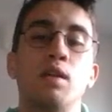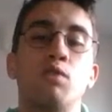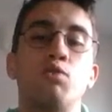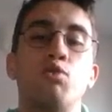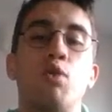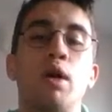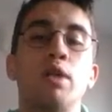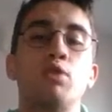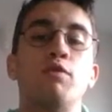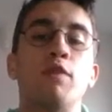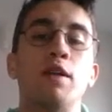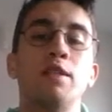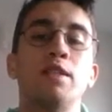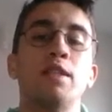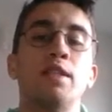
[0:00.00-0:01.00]
Try to
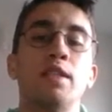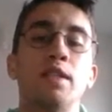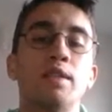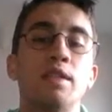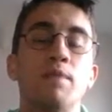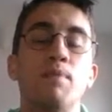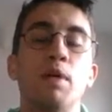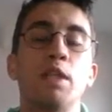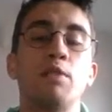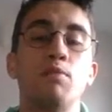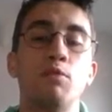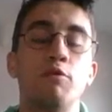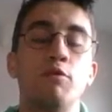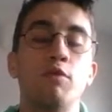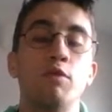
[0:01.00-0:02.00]
find here the best
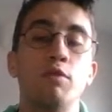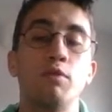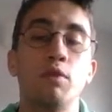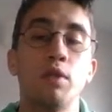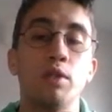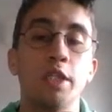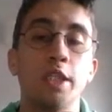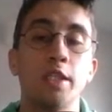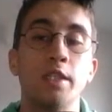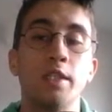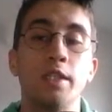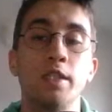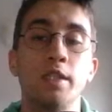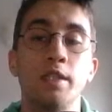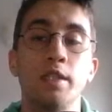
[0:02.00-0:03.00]
move for yi,
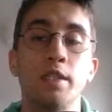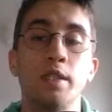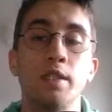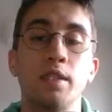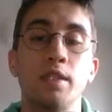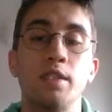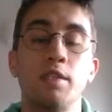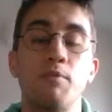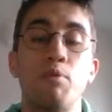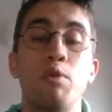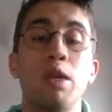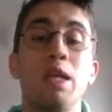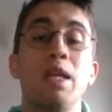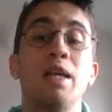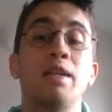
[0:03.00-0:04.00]
the
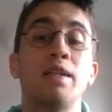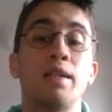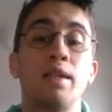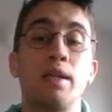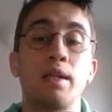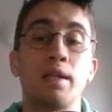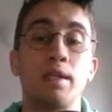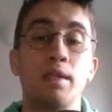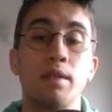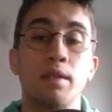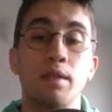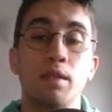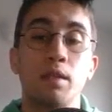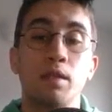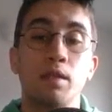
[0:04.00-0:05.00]
brilliant attack
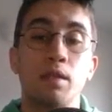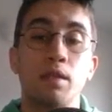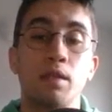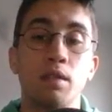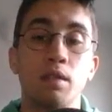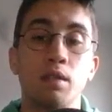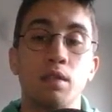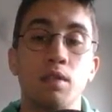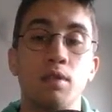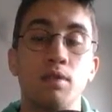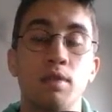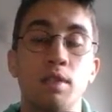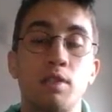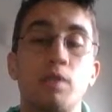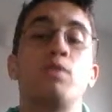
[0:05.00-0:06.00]
to
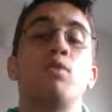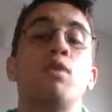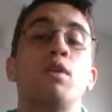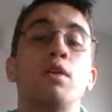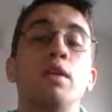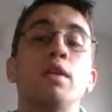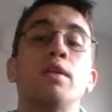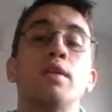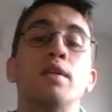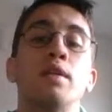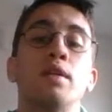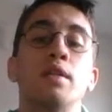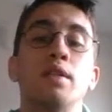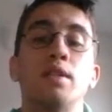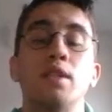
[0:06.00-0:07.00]
destroy
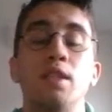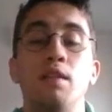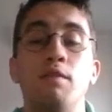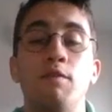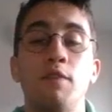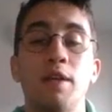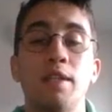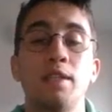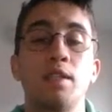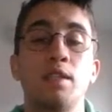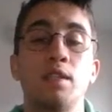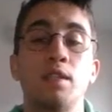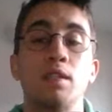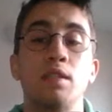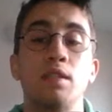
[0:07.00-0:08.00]
the defense,
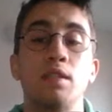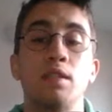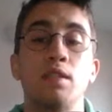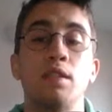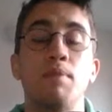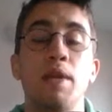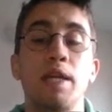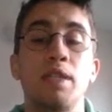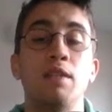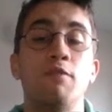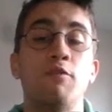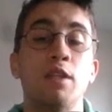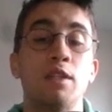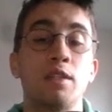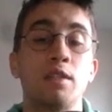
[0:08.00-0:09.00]
the black
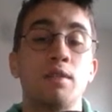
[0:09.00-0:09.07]
defense.